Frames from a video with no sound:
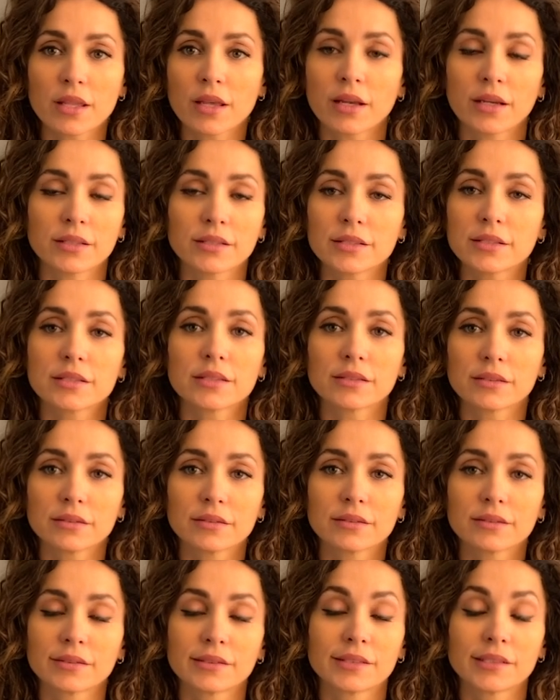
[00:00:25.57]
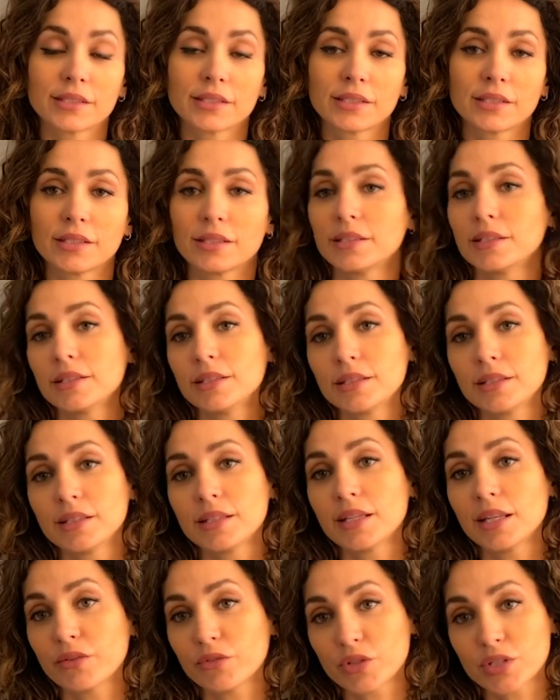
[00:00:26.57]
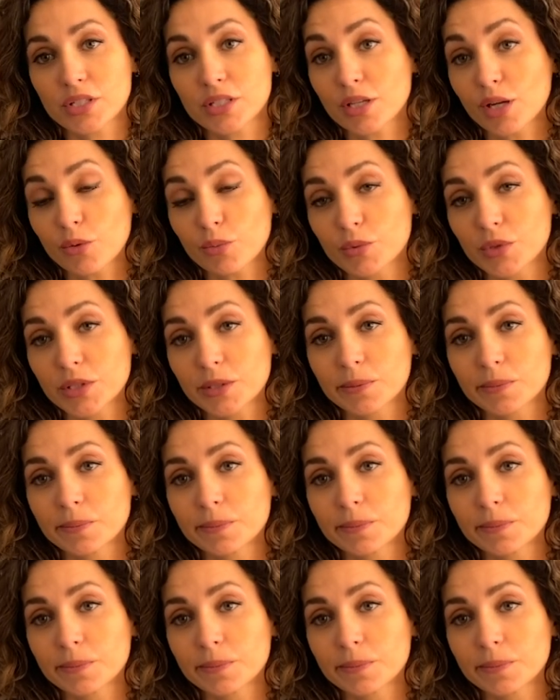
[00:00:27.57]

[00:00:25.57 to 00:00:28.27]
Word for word: that never stopped.